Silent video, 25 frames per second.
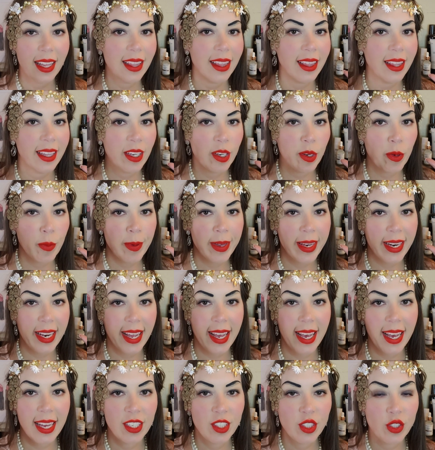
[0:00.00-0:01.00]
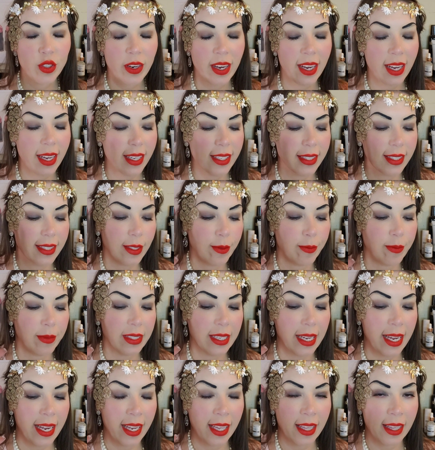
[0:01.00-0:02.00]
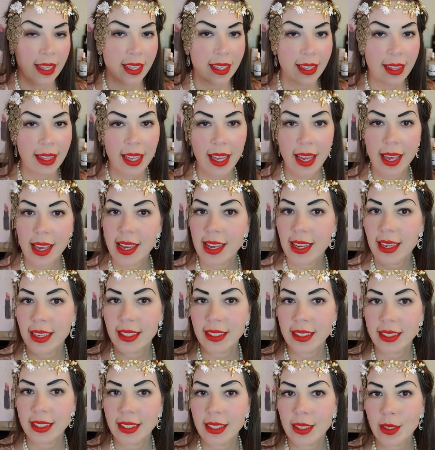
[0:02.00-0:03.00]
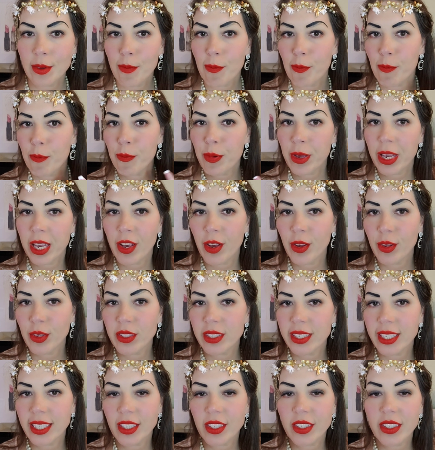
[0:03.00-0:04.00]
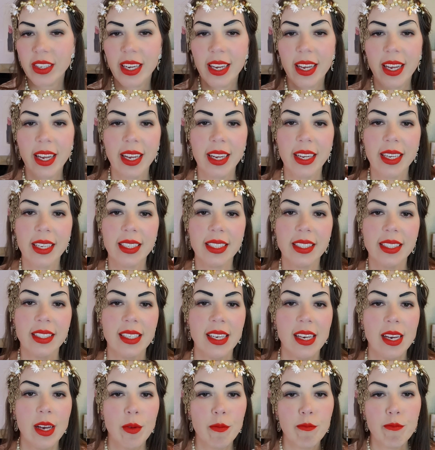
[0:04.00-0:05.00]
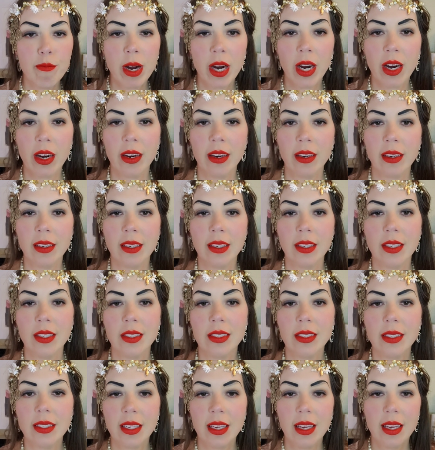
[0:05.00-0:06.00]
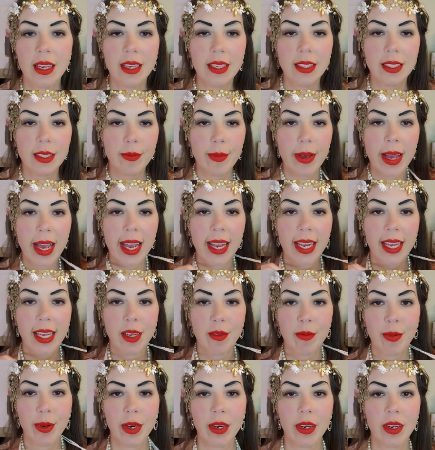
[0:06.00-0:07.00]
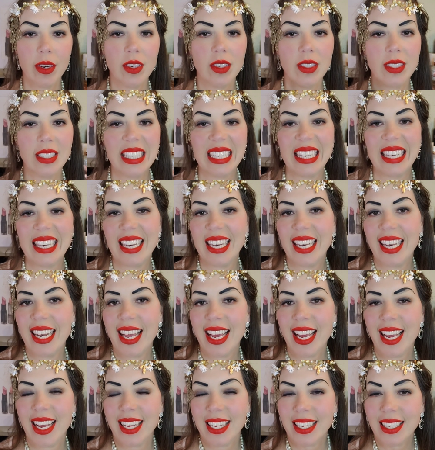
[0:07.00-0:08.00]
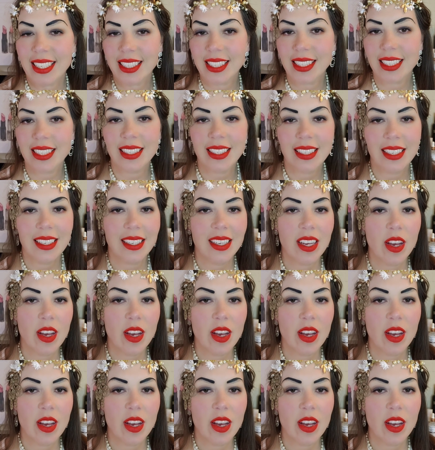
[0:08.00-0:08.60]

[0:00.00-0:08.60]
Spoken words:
A little bit of headdress, some dangly things, some big old earrings, pearls, some hanging pearls, lace.